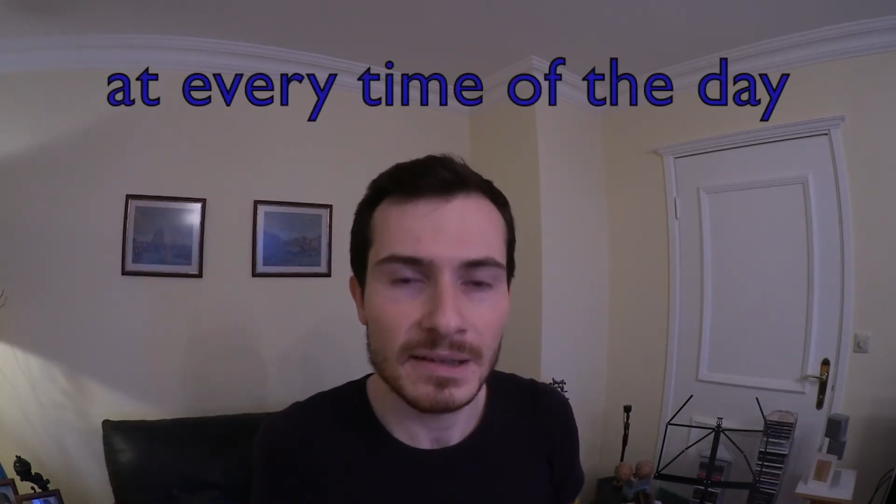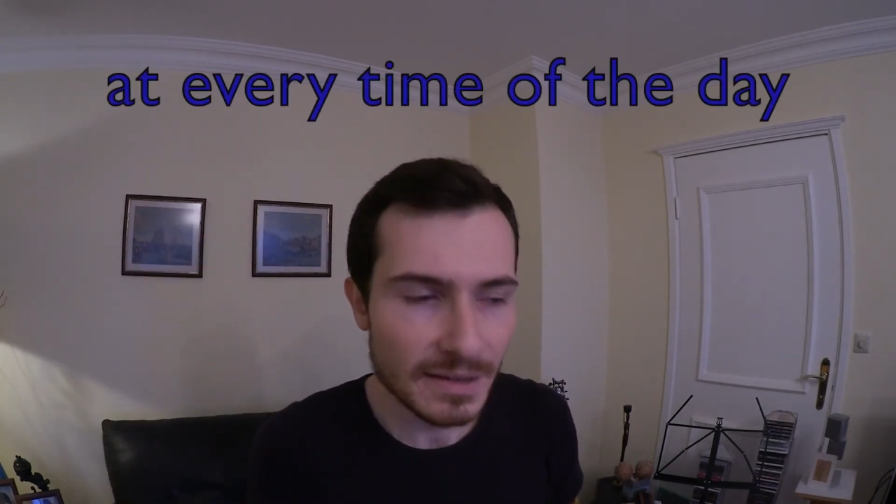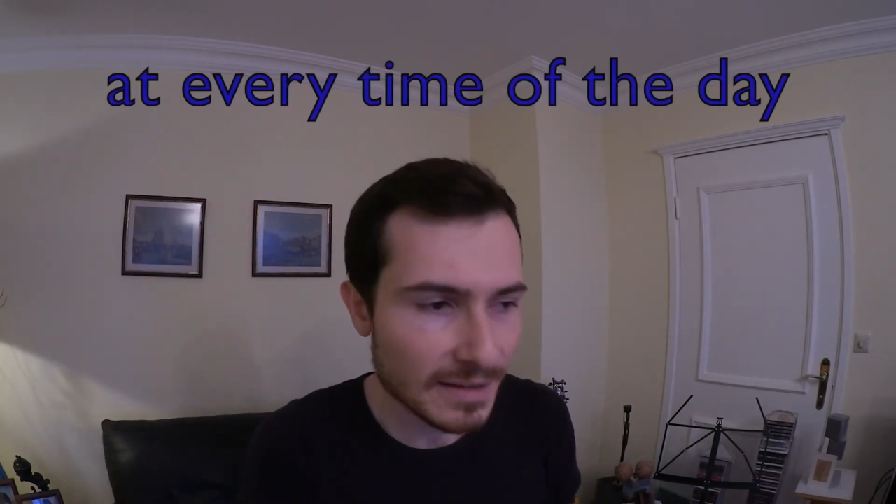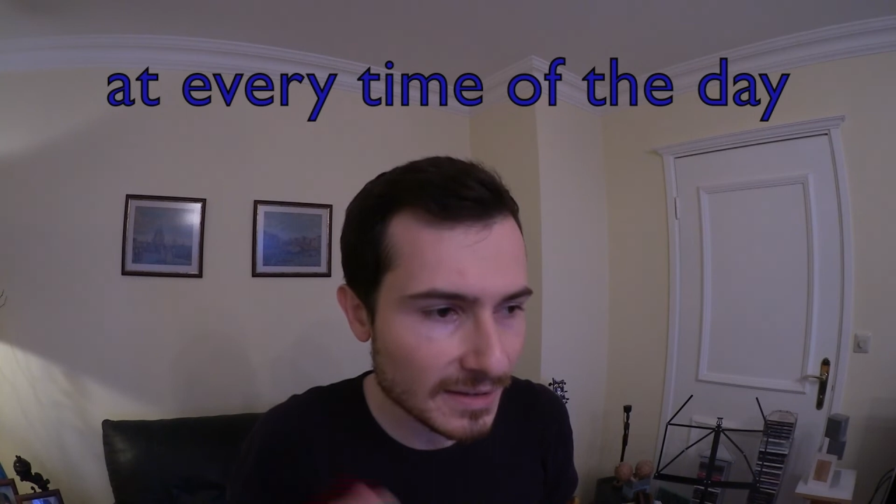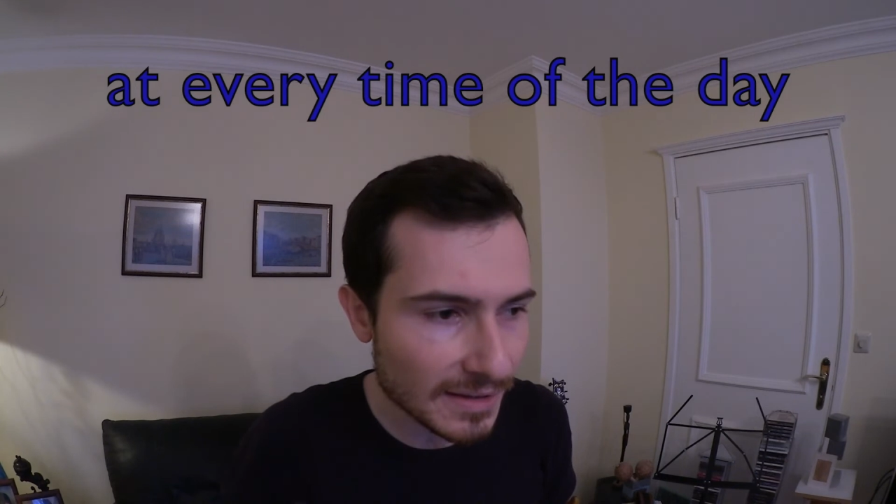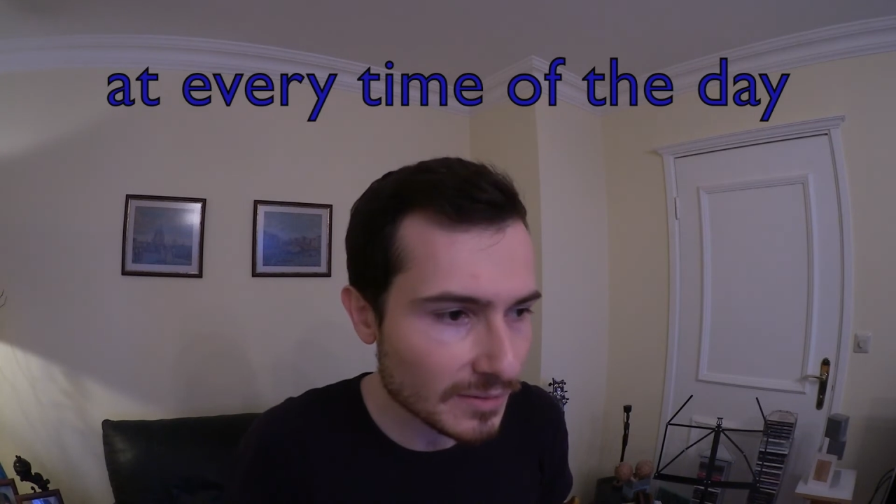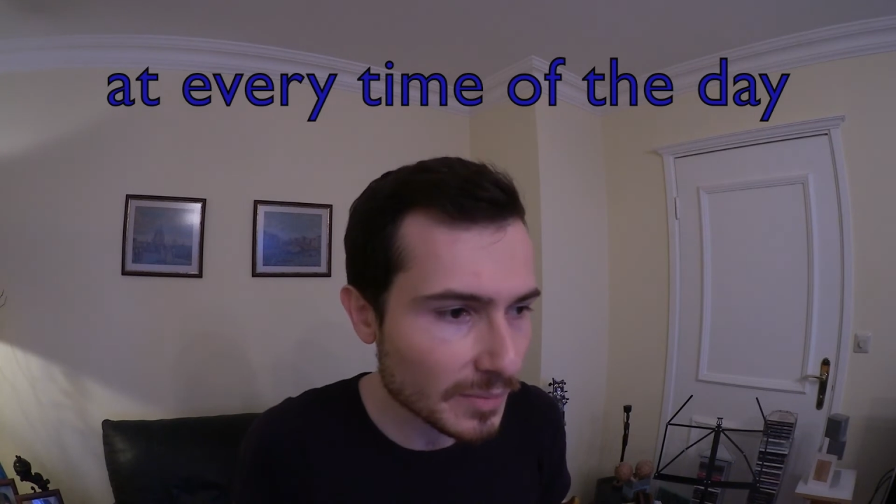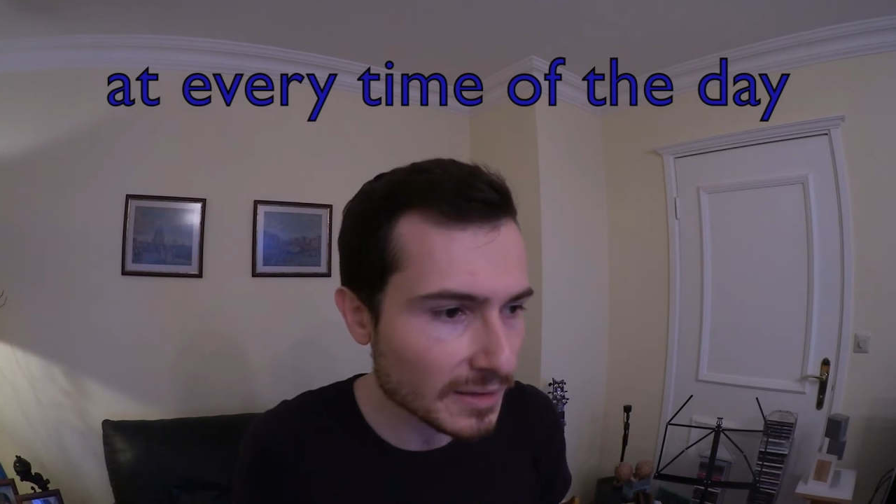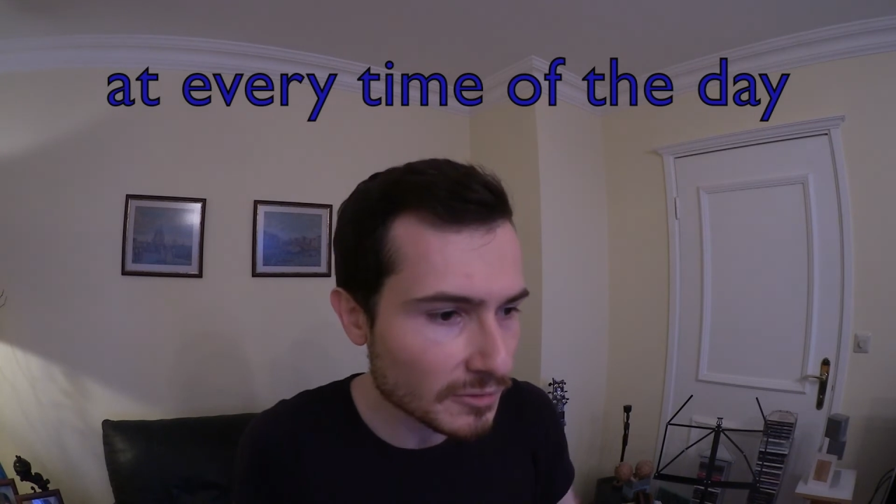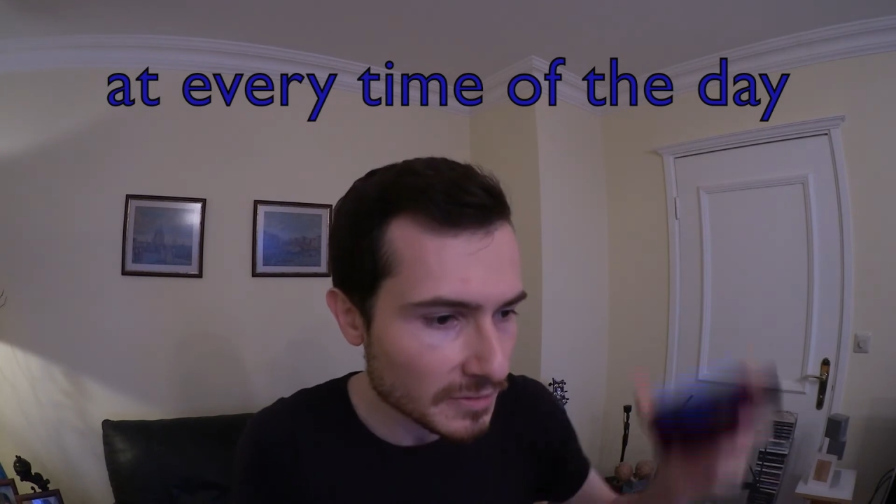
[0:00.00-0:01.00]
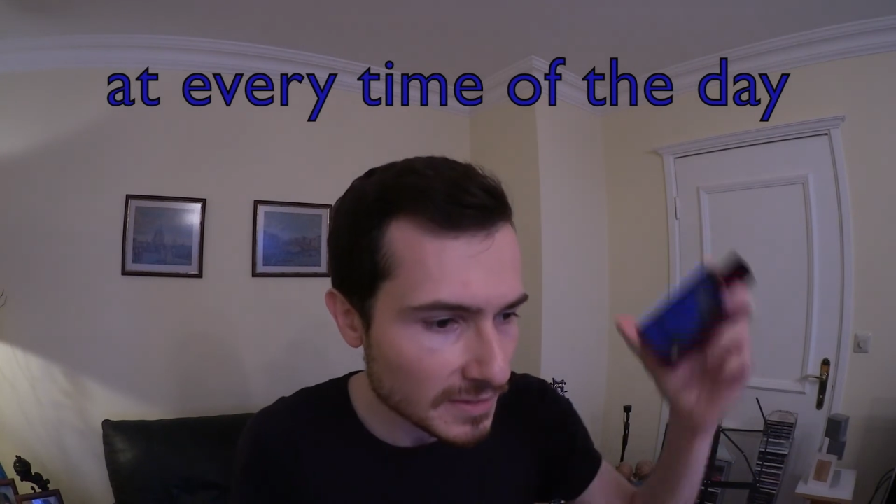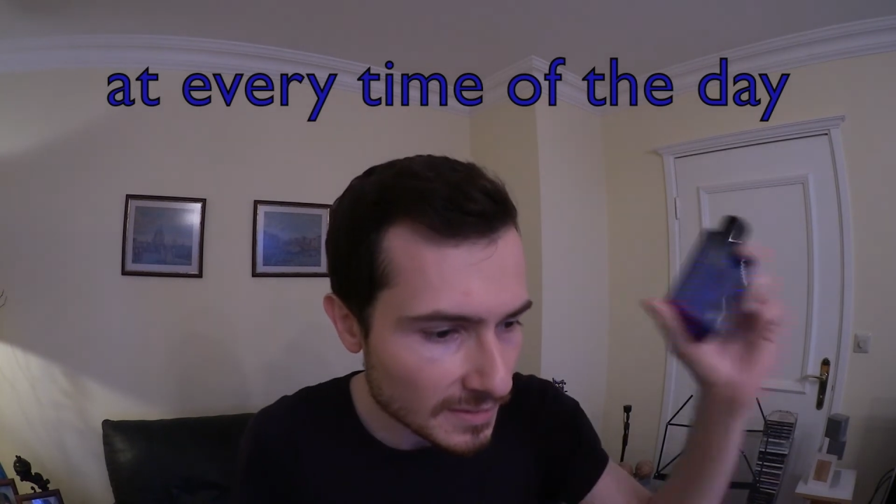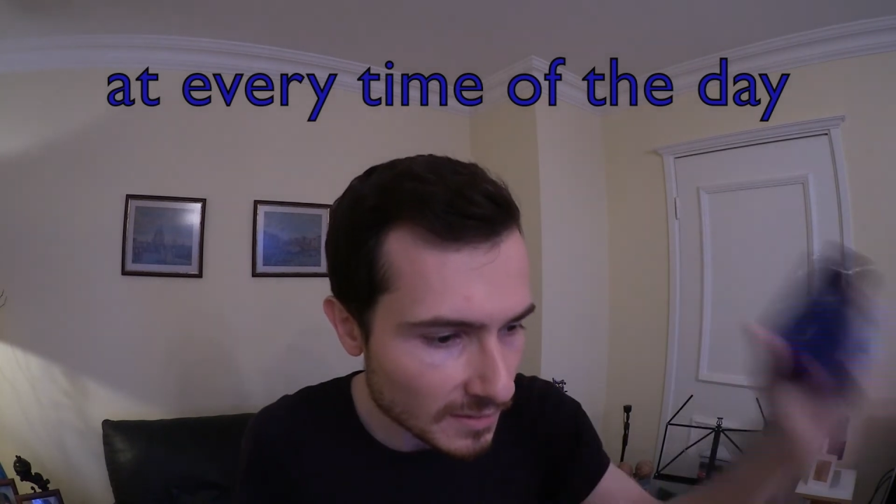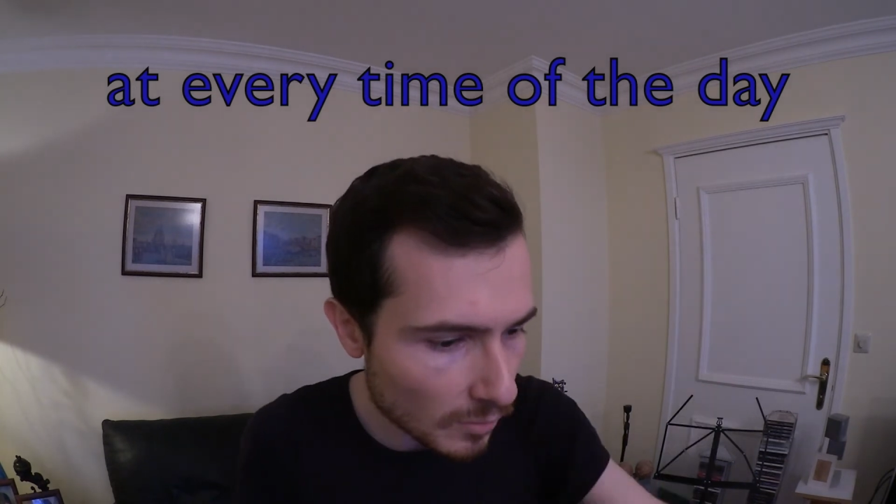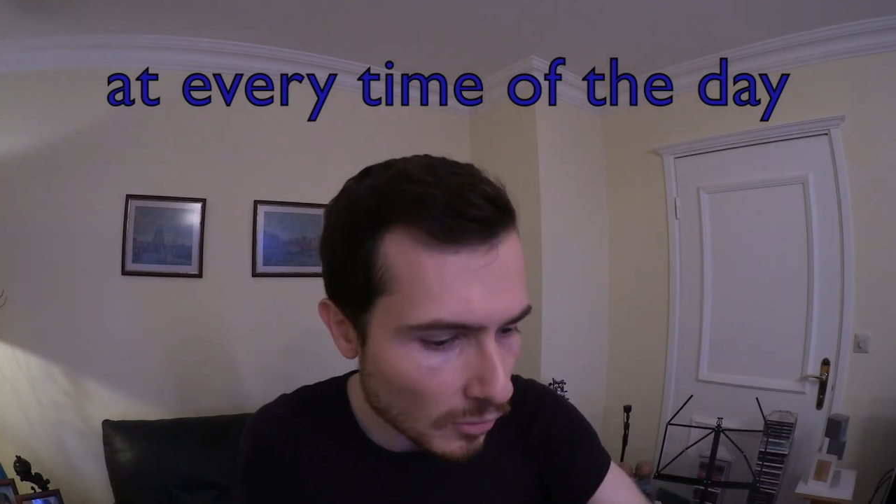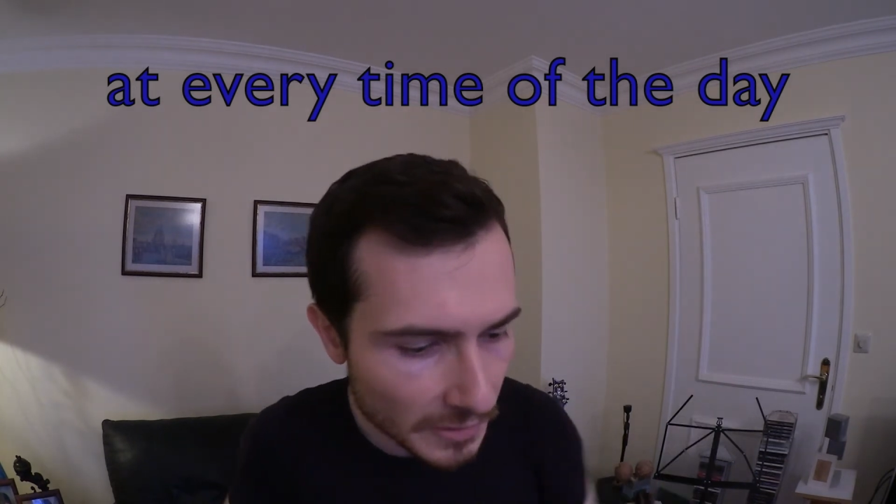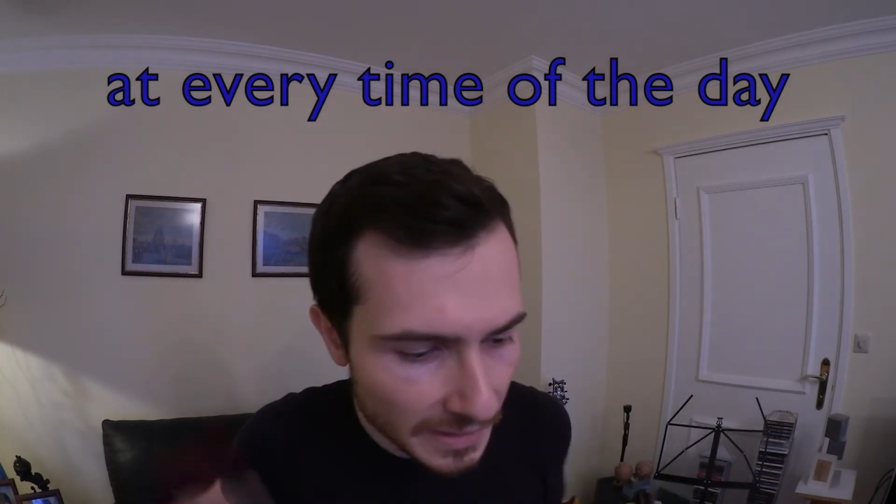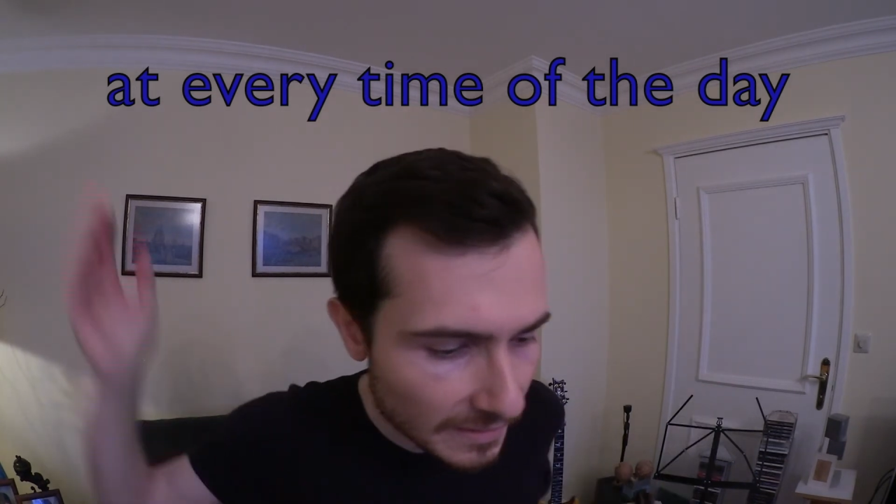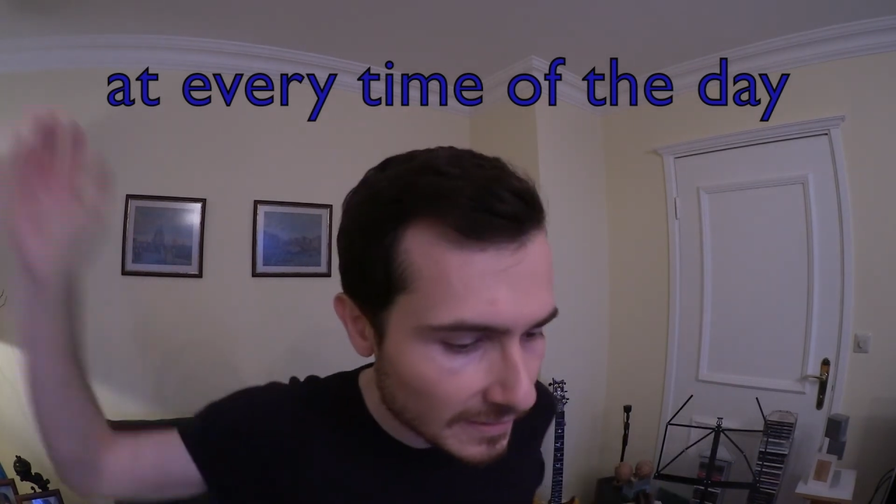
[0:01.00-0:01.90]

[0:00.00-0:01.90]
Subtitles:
It doesn't matter if it's in the morning,